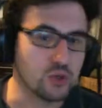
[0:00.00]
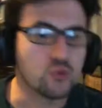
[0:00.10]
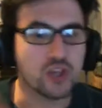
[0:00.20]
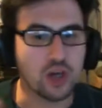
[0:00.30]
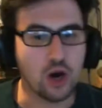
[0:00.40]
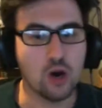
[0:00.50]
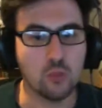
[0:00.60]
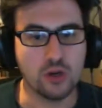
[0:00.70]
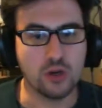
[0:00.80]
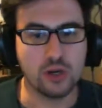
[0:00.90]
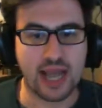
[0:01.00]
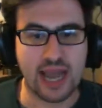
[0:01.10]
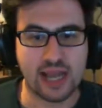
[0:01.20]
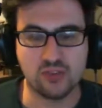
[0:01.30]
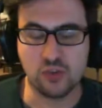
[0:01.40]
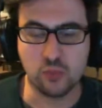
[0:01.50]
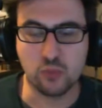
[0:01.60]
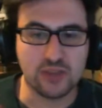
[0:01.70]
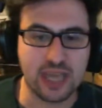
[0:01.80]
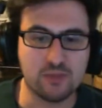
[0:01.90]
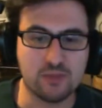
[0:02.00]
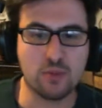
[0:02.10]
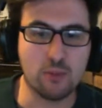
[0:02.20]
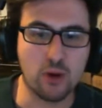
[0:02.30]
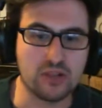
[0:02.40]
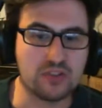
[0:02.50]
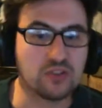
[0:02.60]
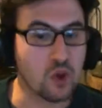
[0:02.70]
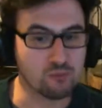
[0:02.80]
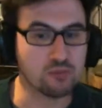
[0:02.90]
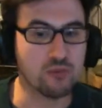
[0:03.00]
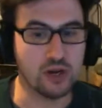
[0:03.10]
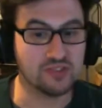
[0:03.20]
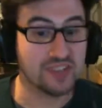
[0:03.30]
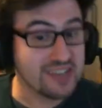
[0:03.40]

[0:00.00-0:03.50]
using artwork, and the word that came to my mind is compromise.